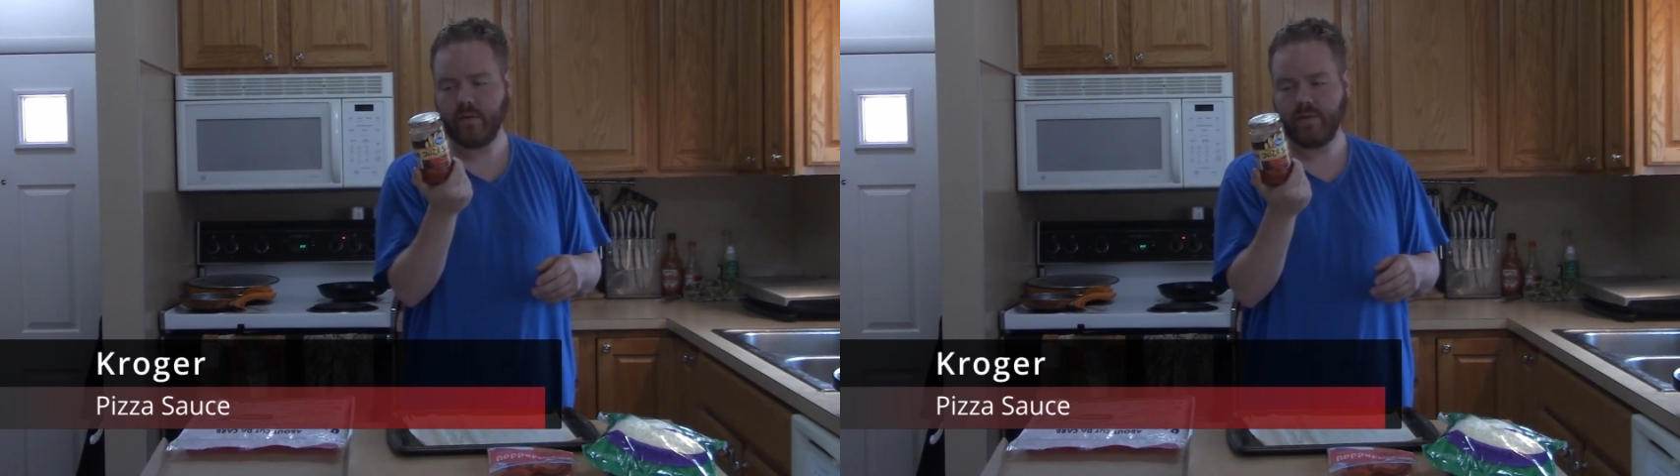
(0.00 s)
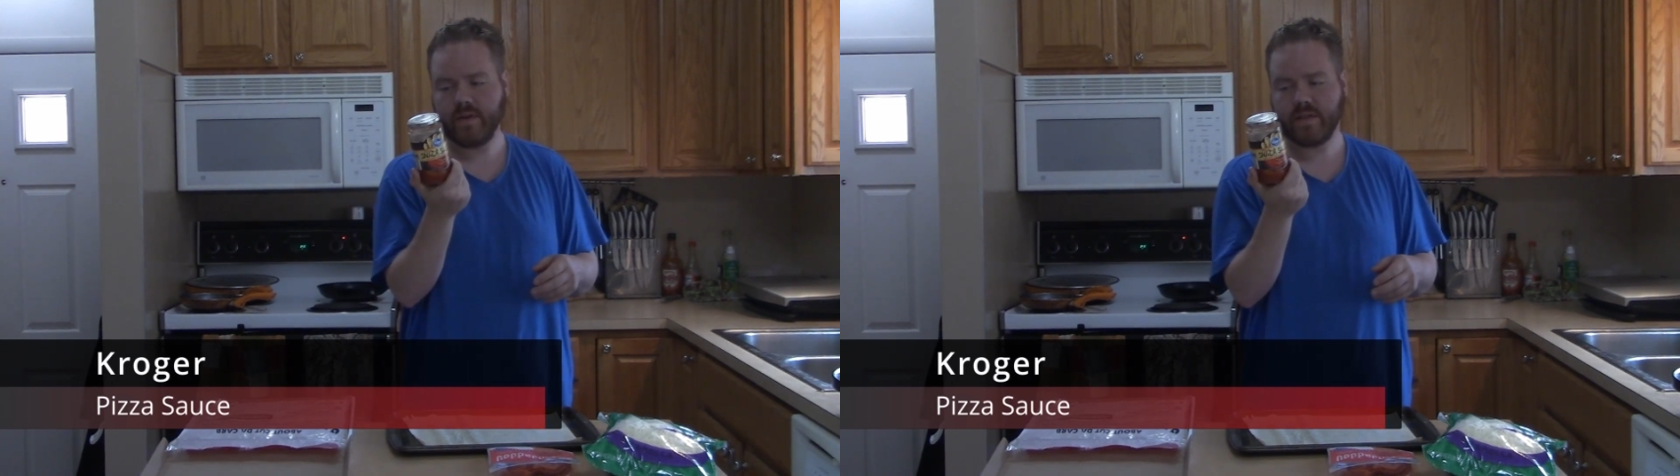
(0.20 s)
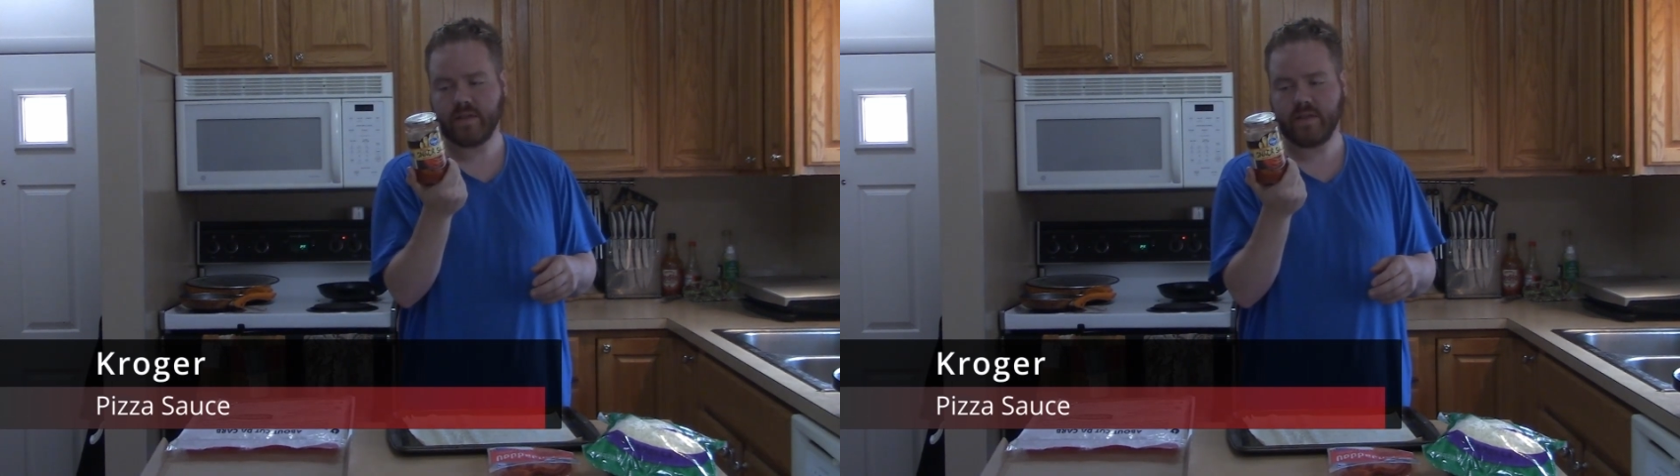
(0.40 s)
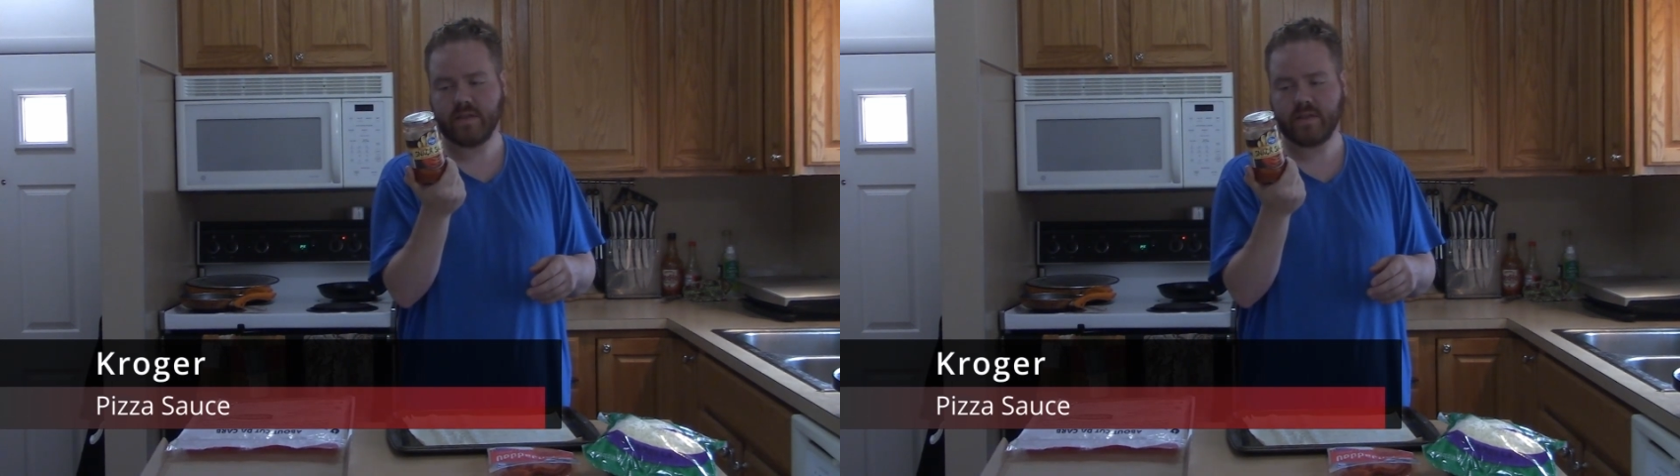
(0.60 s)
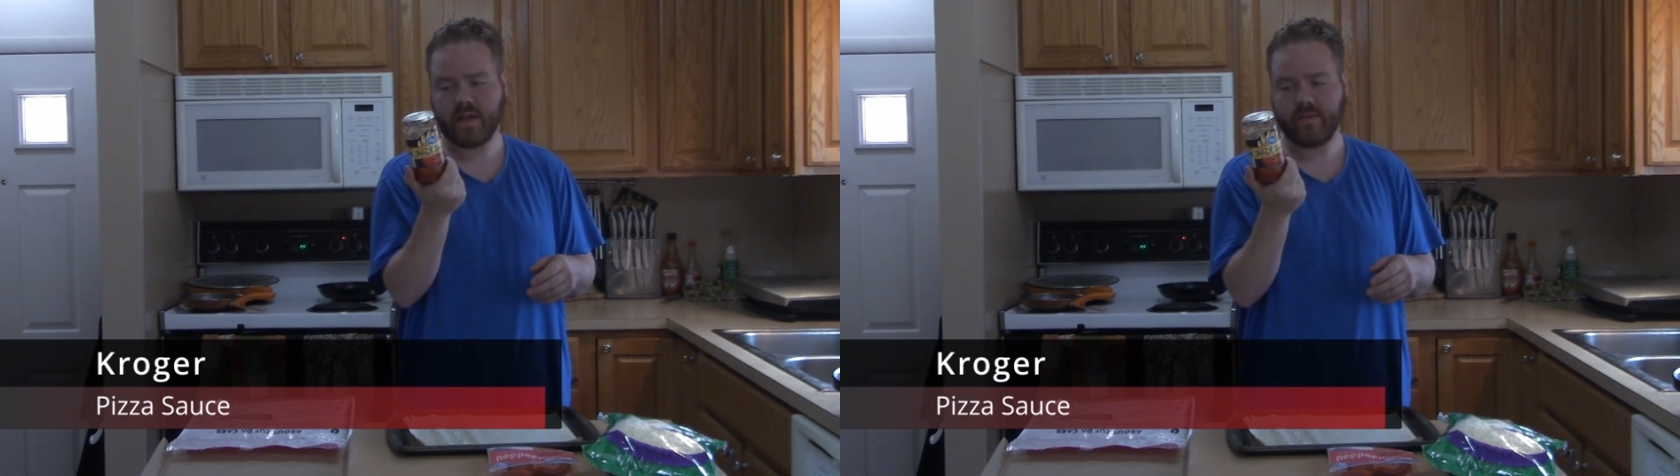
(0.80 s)
This
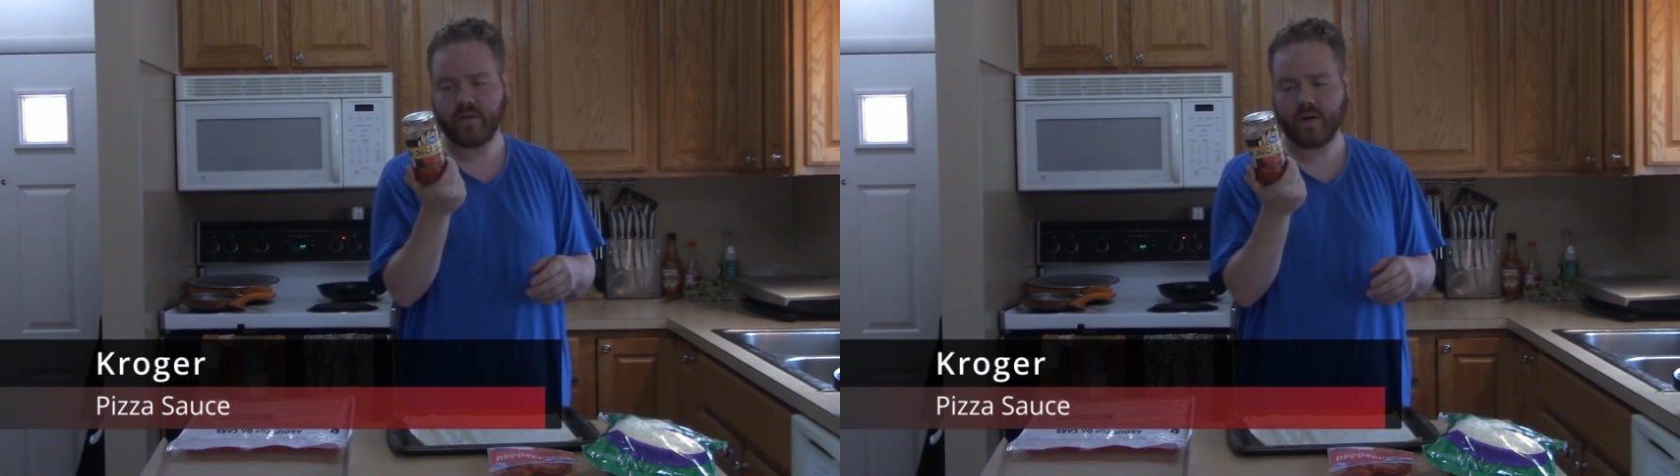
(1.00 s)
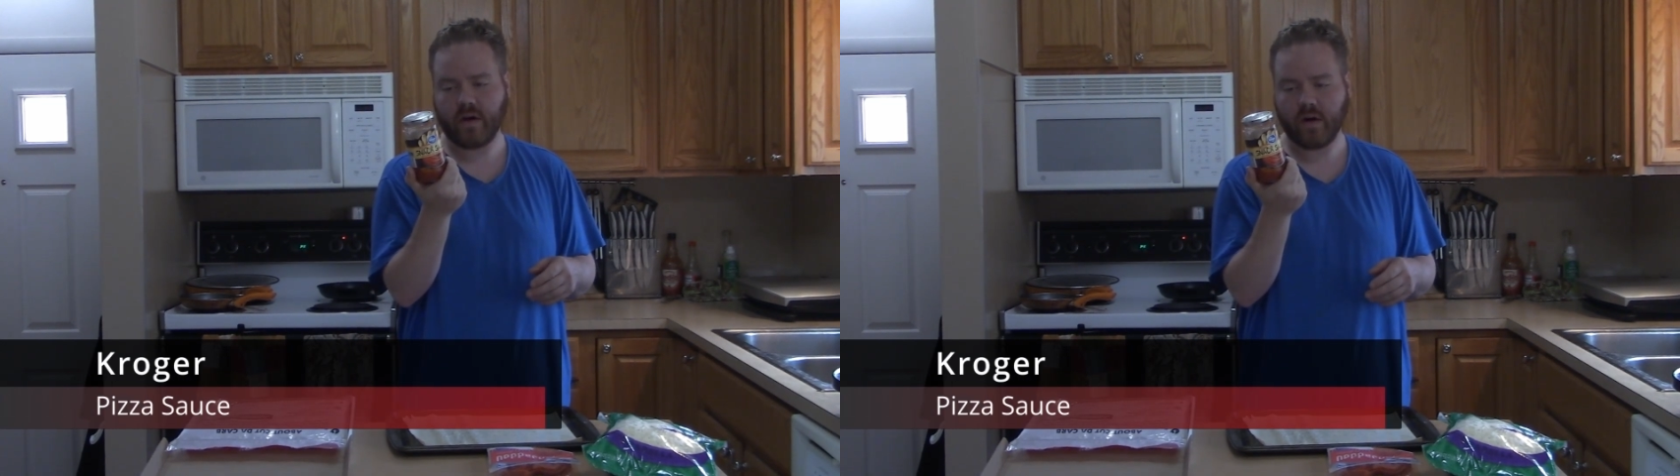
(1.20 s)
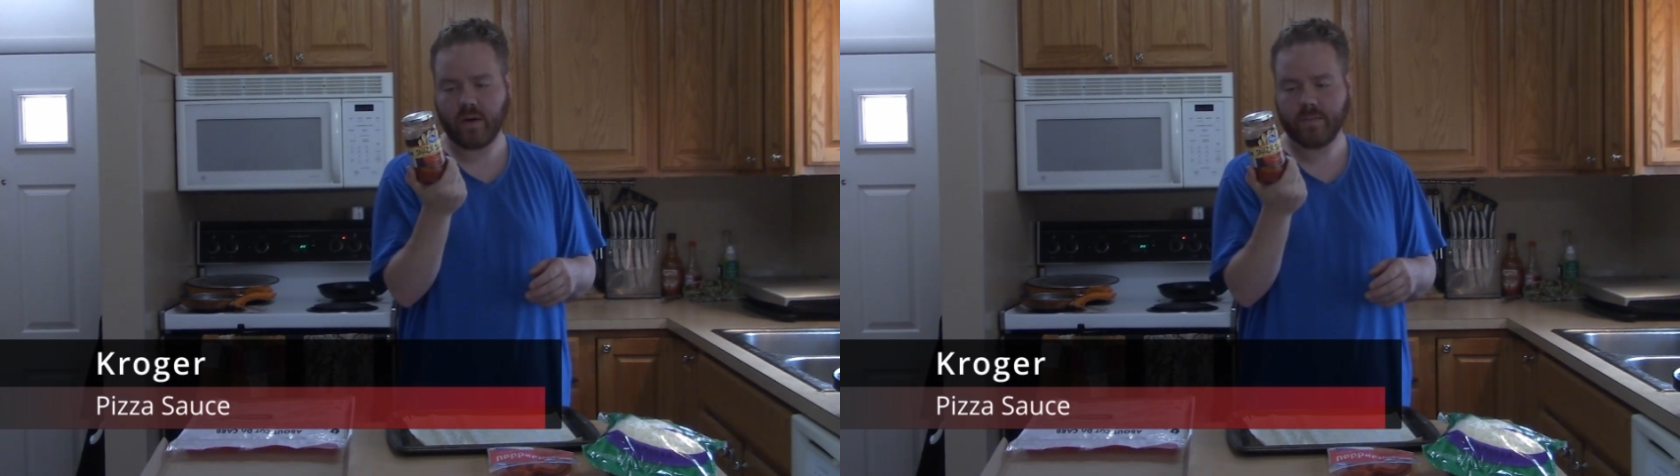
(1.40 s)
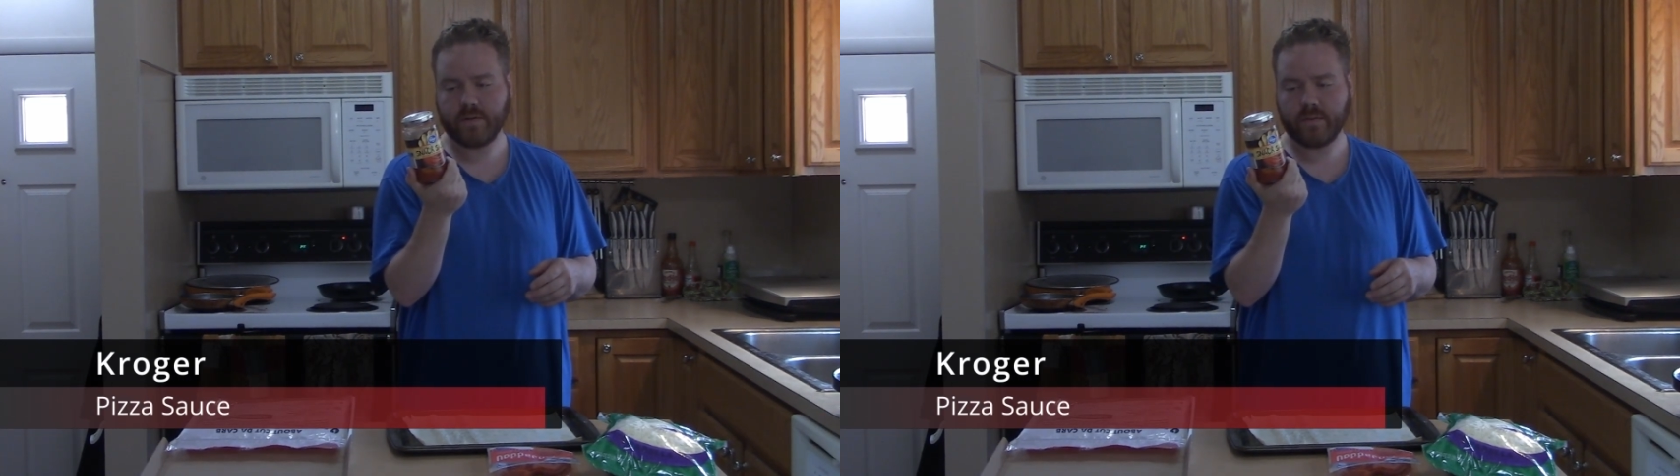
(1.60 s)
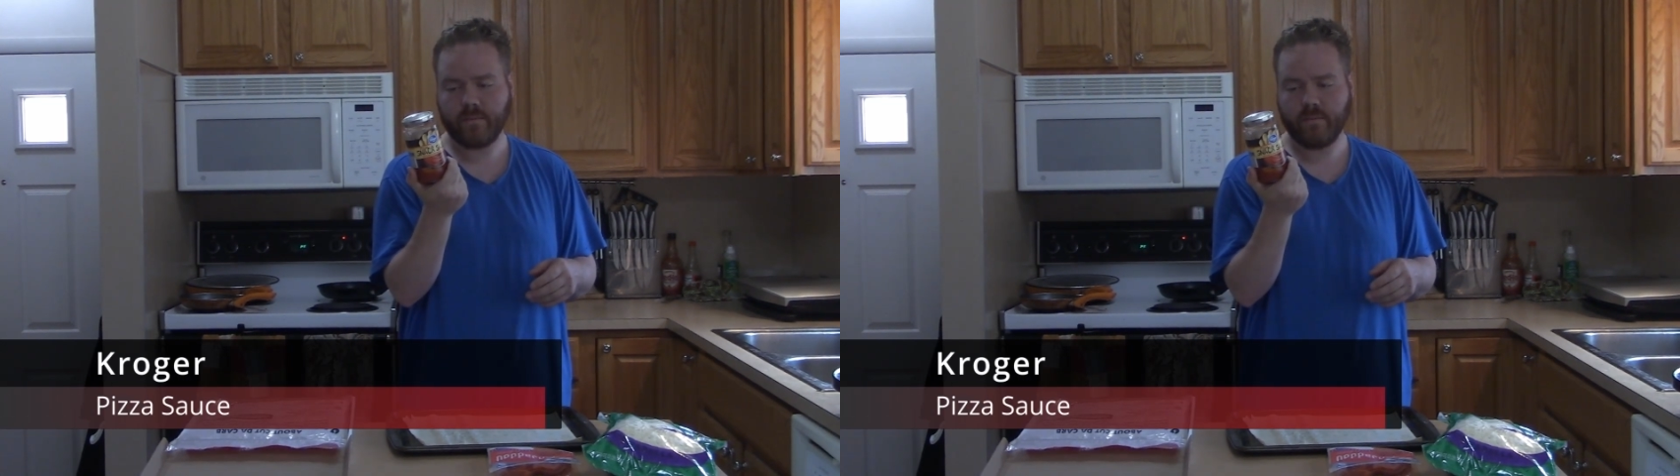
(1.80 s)
is 7
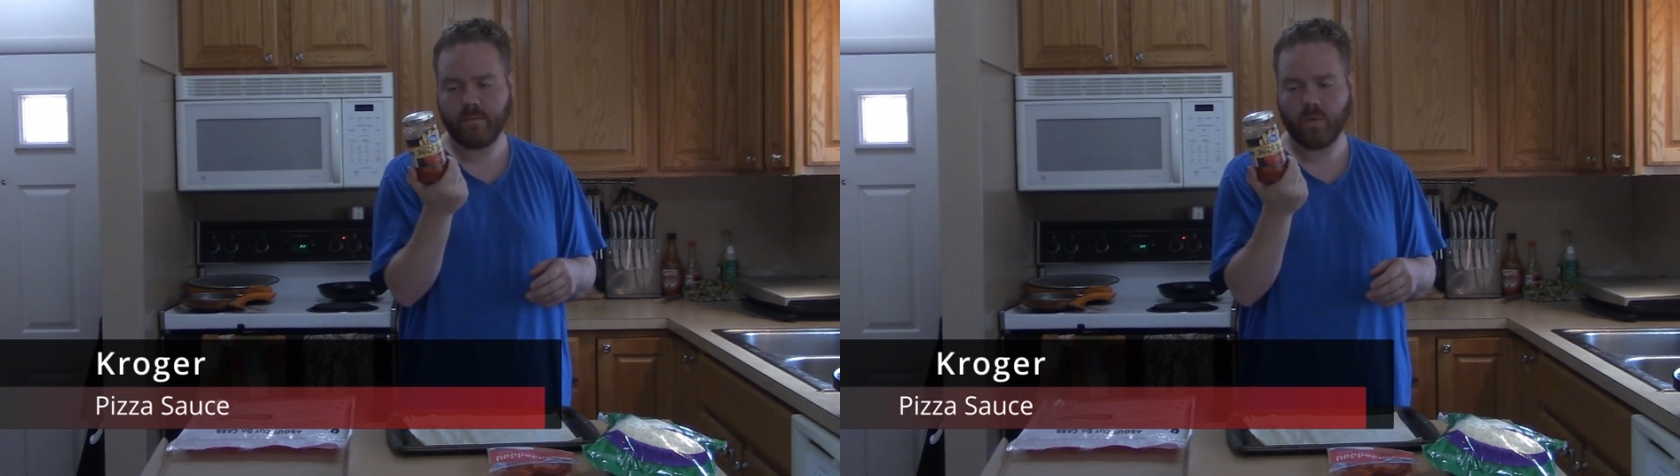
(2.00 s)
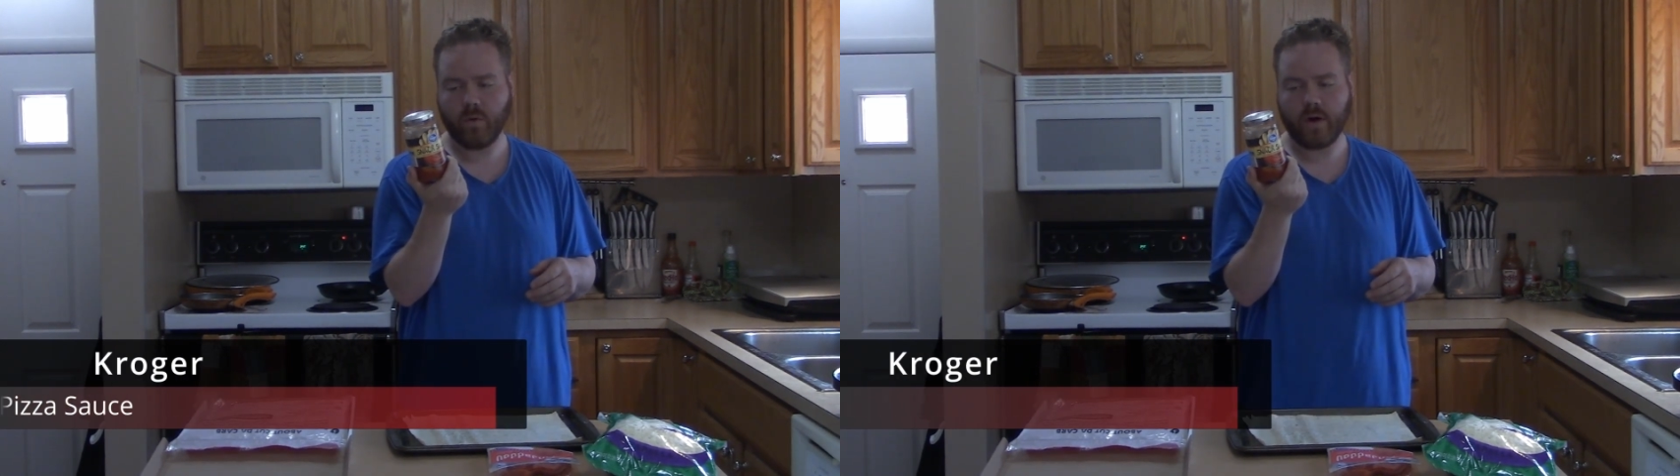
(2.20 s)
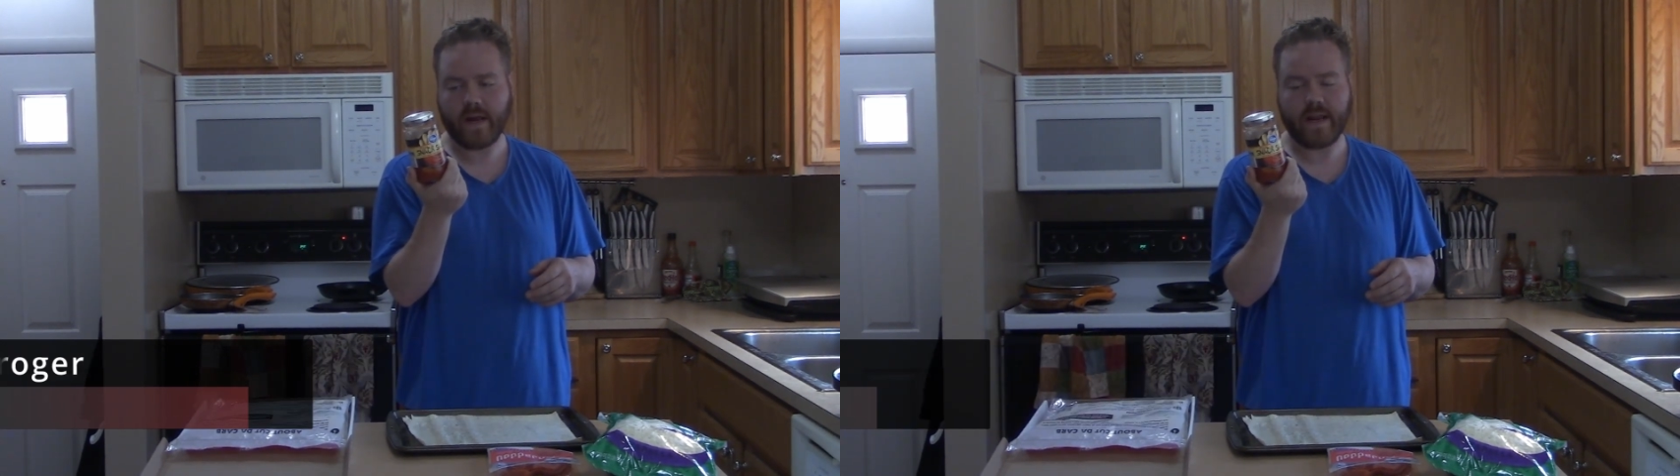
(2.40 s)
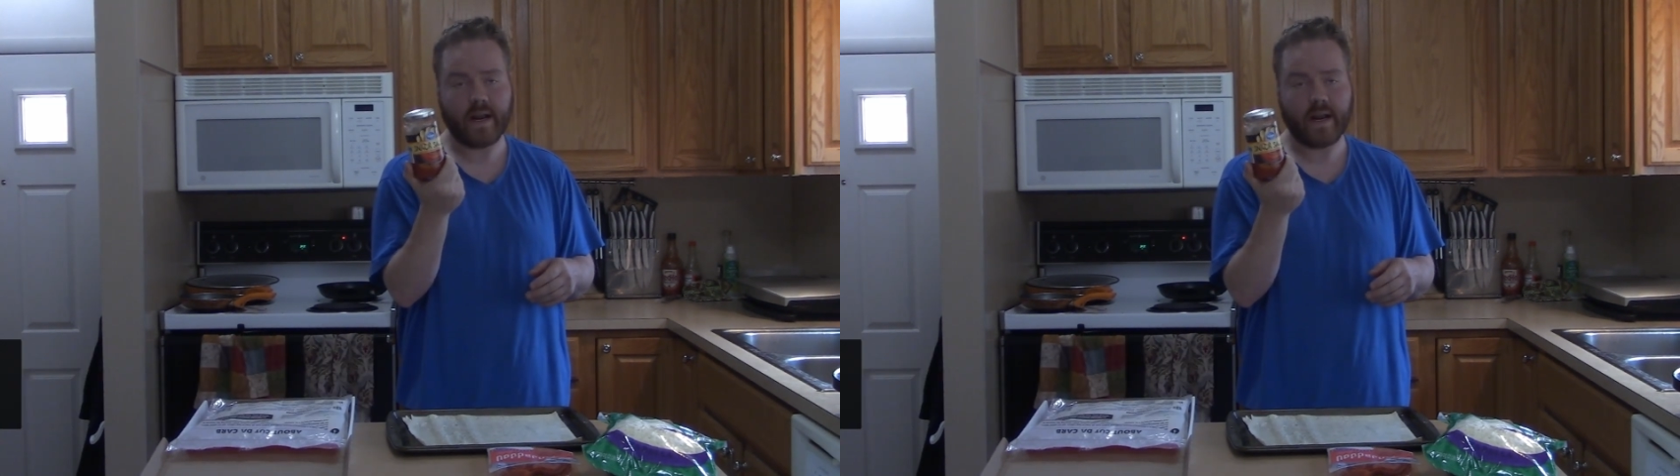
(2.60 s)
carbs for a